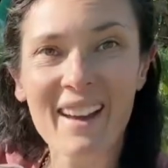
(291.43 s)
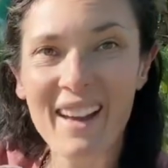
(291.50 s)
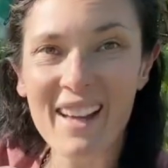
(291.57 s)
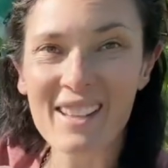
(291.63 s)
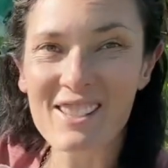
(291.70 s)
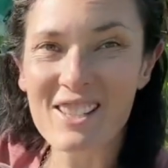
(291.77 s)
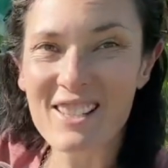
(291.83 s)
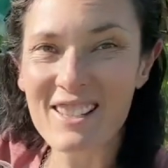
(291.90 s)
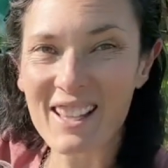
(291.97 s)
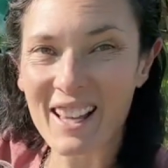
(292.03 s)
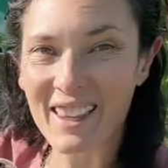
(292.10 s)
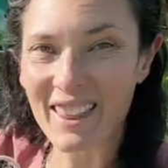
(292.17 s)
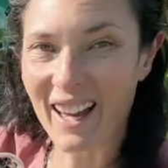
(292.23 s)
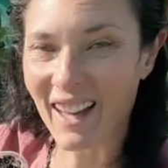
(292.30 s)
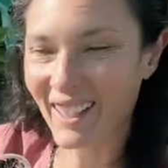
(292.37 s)
And just
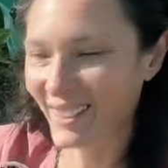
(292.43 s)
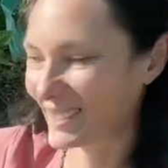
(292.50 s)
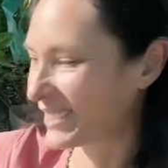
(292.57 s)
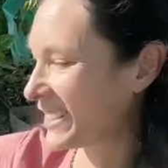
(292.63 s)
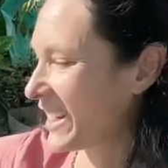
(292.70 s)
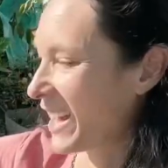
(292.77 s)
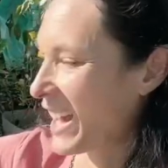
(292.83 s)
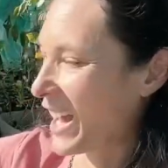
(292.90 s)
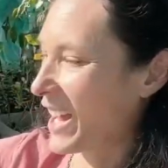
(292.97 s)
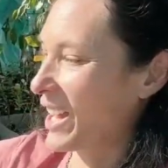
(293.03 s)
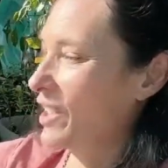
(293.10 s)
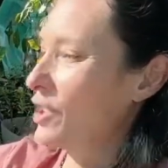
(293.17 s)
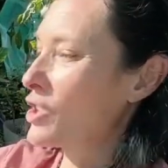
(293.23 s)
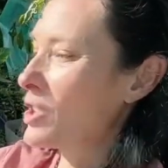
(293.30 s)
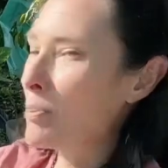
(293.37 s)
like that.
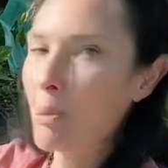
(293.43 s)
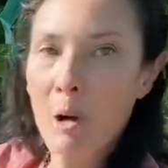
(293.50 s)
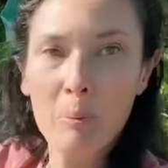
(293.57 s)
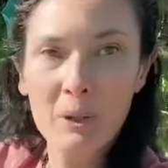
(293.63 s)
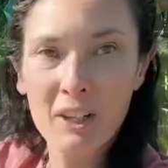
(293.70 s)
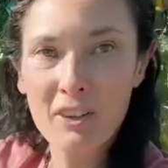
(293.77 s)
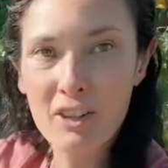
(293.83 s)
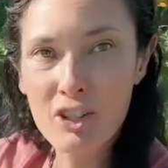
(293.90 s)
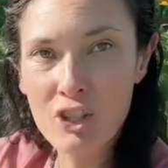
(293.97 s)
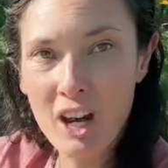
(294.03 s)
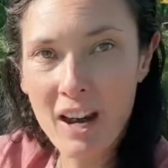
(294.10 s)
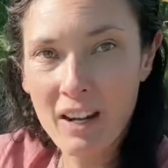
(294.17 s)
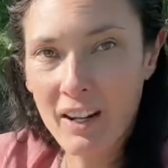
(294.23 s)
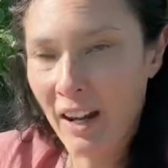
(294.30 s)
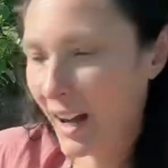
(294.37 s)
And I just pop it in the
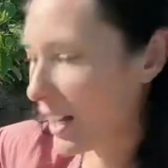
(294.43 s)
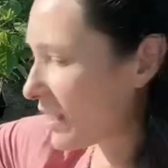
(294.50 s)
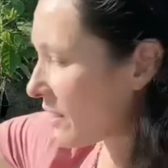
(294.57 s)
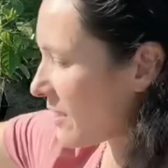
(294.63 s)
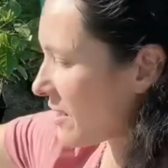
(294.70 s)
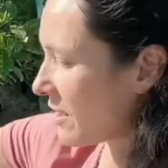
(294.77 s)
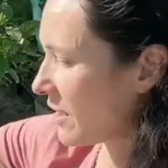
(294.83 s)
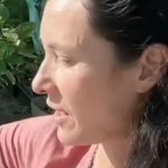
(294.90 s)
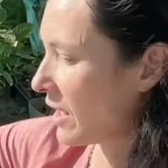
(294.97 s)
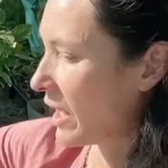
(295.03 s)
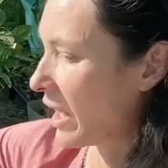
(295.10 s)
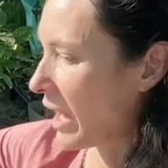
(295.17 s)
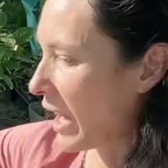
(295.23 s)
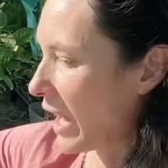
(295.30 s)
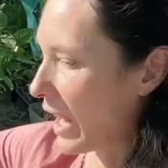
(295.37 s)
shade house
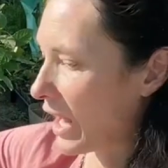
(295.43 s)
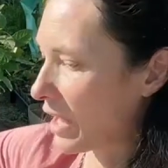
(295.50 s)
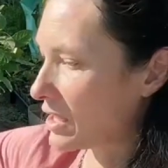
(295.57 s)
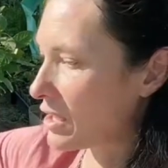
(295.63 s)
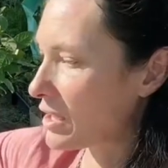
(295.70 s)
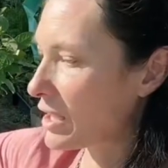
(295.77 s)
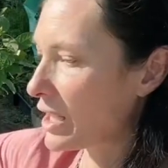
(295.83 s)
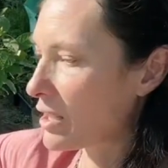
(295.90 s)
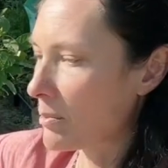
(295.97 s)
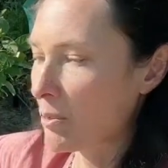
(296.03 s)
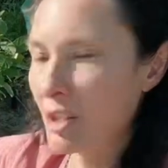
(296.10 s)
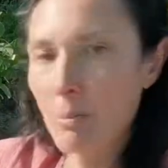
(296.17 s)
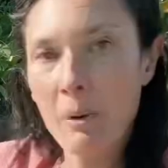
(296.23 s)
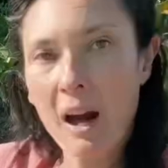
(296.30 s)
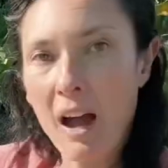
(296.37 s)
and let them
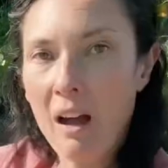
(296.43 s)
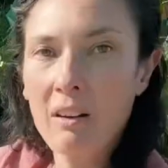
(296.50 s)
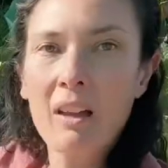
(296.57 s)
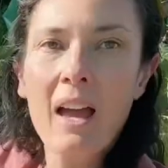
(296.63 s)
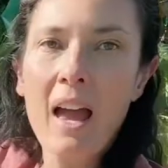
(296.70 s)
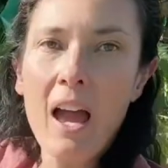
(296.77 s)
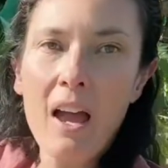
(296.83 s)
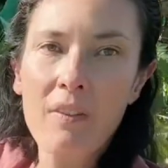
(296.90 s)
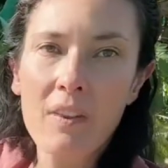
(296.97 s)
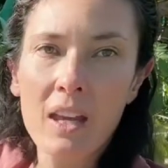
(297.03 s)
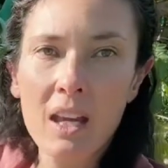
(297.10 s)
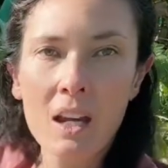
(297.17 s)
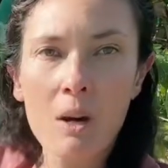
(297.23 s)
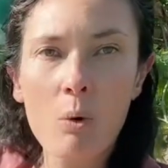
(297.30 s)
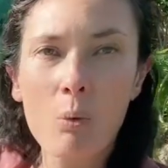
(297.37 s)
sprout. And
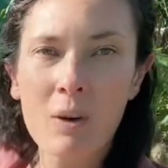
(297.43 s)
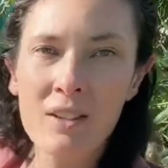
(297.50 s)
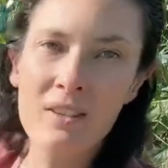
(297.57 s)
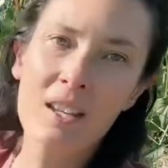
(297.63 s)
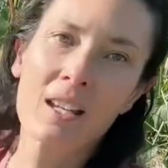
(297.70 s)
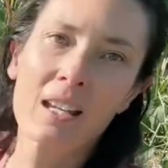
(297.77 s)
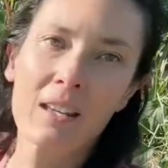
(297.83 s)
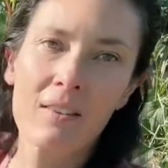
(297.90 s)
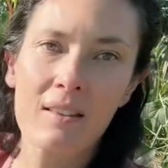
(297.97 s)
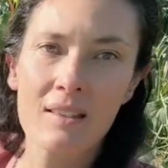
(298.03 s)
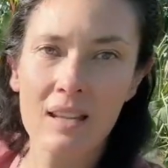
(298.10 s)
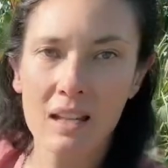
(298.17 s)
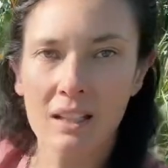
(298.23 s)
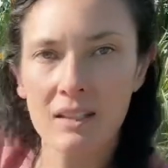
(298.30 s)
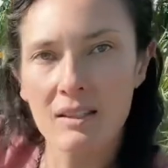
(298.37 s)
then once I get the
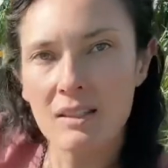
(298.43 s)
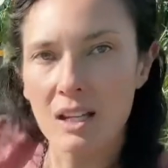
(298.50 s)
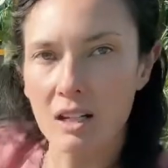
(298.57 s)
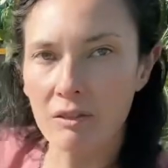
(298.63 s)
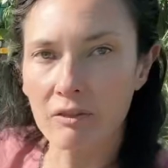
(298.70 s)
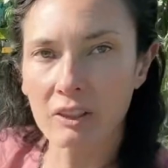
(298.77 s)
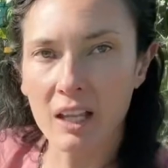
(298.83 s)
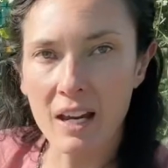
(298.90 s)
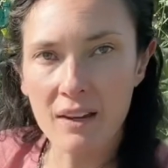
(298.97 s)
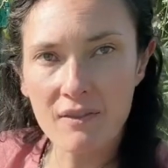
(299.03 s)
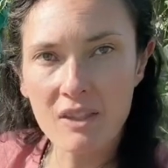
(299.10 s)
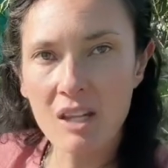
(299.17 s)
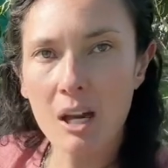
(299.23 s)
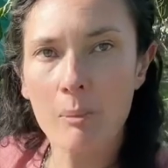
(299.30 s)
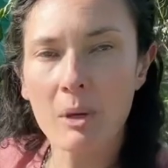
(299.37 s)
second set of
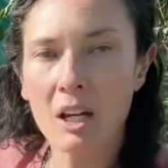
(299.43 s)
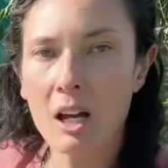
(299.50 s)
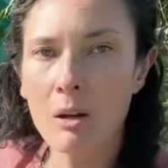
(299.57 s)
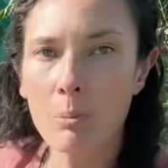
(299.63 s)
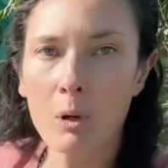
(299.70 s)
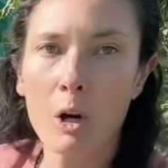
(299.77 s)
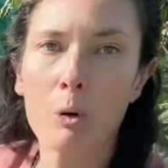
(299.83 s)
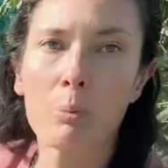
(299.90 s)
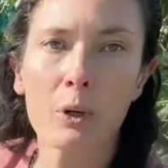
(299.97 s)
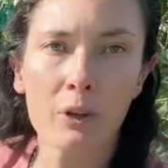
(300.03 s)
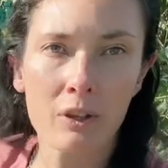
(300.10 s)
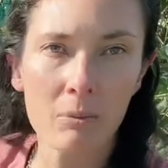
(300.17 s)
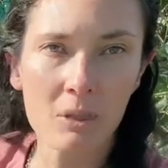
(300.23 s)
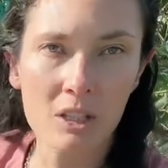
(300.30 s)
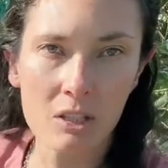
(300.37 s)
leaves coming up, I'll put
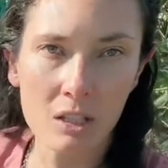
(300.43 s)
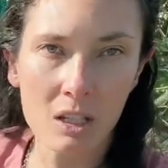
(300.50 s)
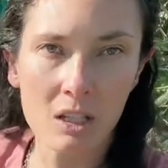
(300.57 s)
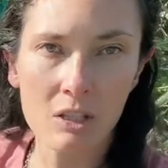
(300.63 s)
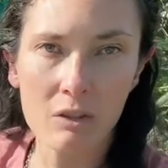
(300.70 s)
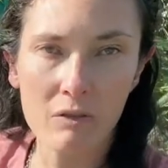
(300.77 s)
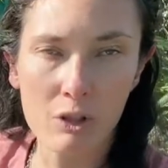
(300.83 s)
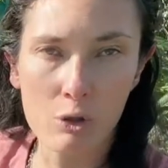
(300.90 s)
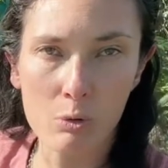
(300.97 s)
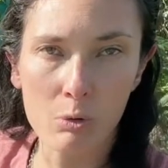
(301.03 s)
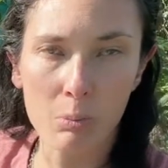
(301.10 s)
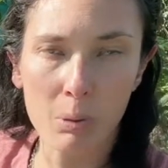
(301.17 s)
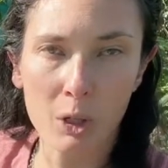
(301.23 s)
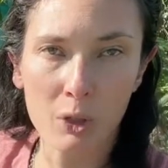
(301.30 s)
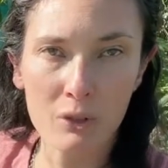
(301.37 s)
them into individual
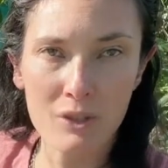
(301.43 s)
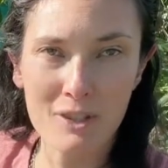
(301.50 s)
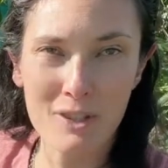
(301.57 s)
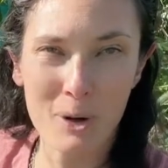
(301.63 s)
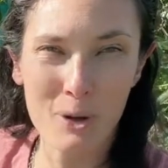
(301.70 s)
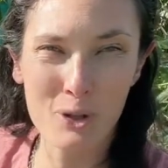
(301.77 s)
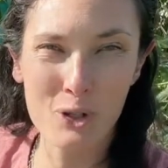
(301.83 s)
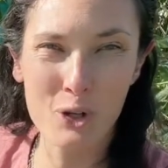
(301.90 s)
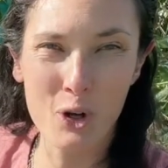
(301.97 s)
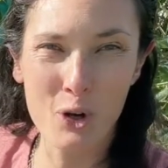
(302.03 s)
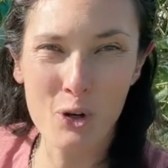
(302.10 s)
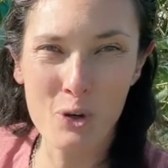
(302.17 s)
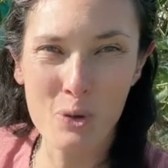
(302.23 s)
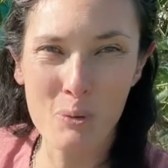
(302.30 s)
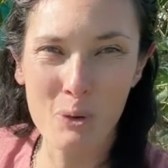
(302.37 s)
pots. So I'll show
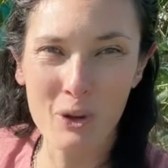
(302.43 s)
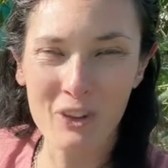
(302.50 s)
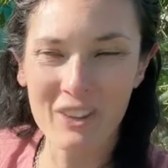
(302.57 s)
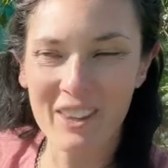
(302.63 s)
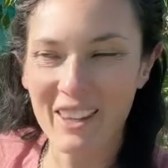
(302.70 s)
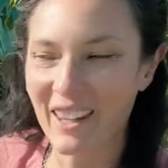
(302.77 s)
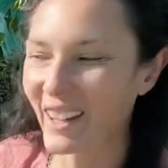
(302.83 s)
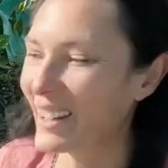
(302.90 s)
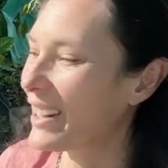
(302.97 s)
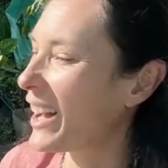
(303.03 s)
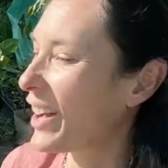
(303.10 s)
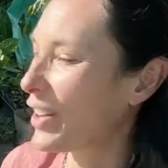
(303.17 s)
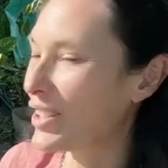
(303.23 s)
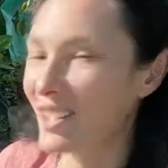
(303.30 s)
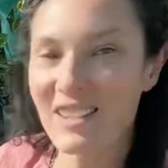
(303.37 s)
you what
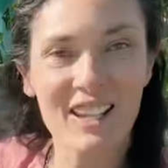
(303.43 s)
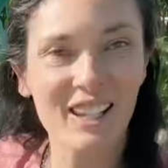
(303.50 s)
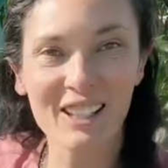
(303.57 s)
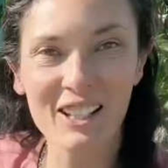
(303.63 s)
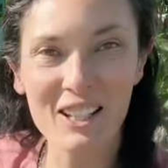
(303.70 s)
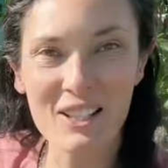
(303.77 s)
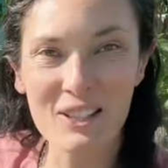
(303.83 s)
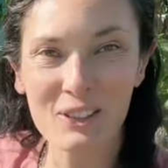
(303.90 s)
the seedlings